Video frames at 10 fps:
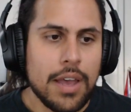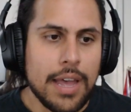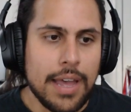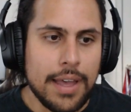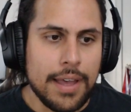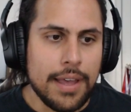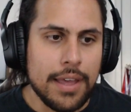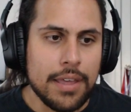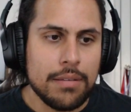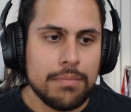
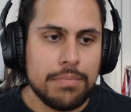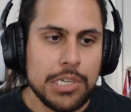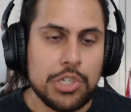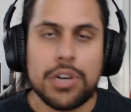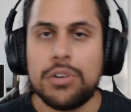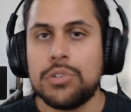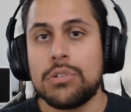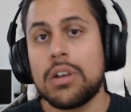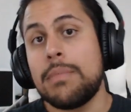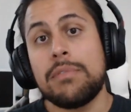Uh, PGR news
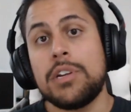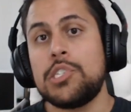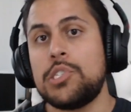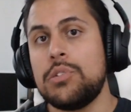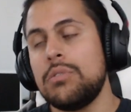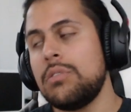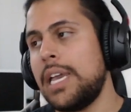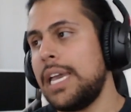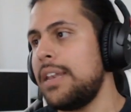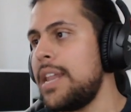will come out very soon,
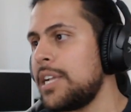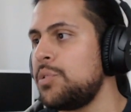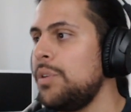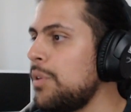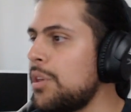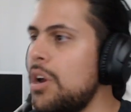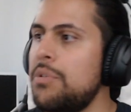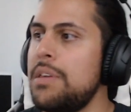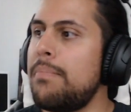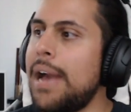and next week with
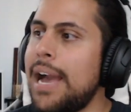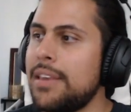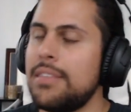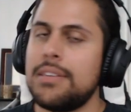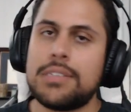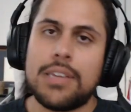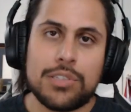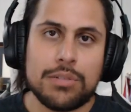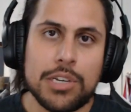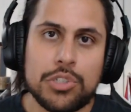Coney back in the
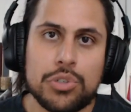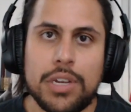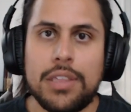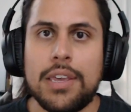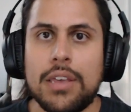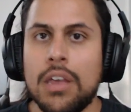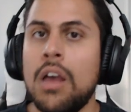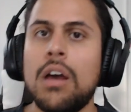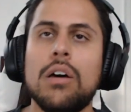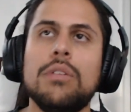states from Australia.
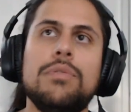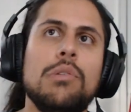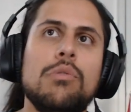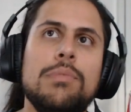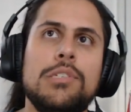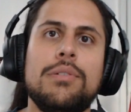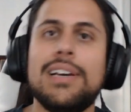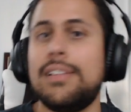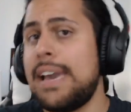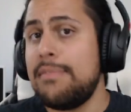Hopefully, we'll be
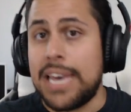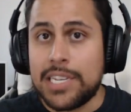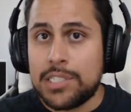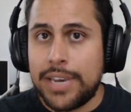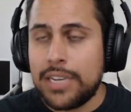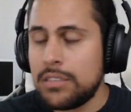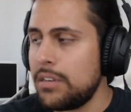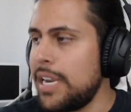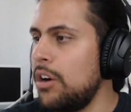doing a live X Factor.